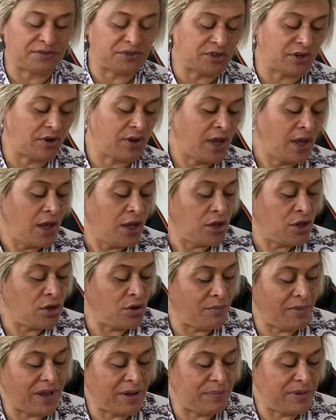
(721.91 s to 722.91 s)
So
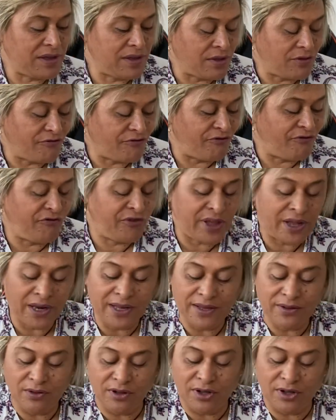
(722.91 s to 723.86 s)
you may be feeling